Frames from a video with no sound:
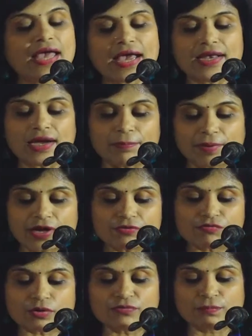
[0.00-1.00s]
And apart
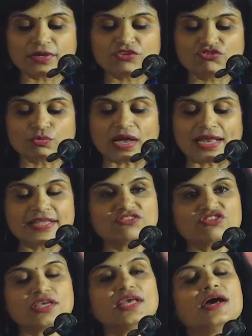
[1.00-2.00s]
from
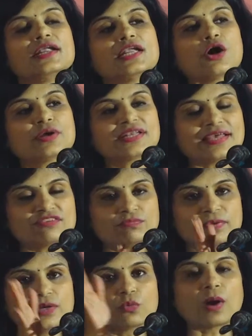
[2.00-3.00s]
spirituality, now it has
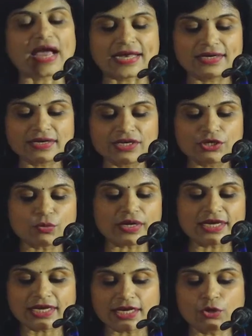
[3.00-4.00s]
been widened to
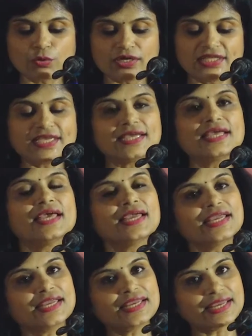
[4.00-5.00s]
include the
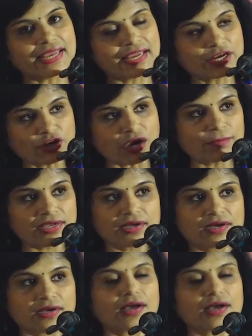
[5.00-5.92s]
economic